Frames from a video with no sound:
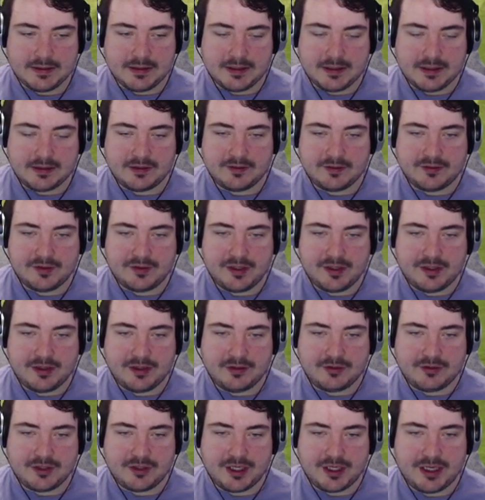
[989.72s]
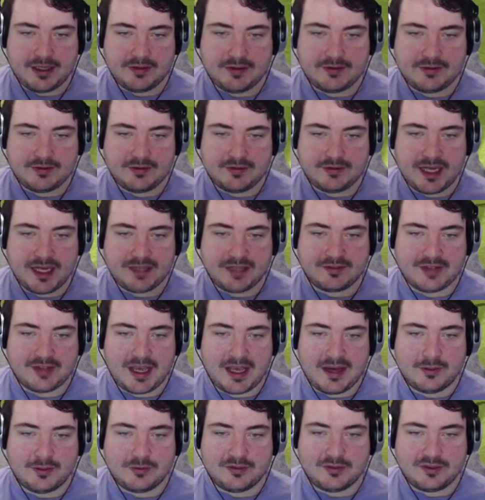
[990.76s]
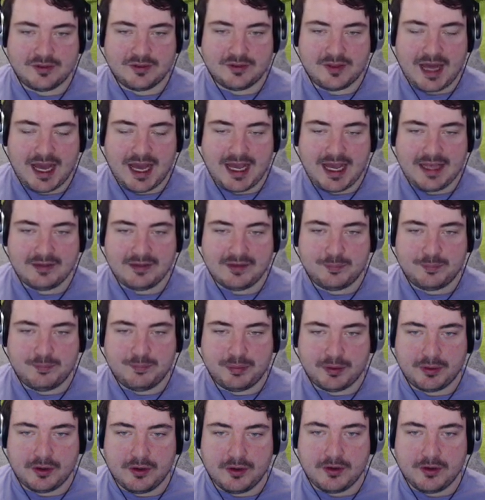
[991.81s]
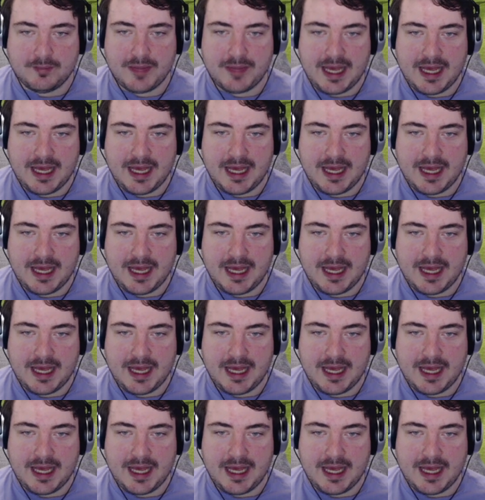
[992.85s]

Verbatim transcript: Anderson into Chase. That's out. That is plum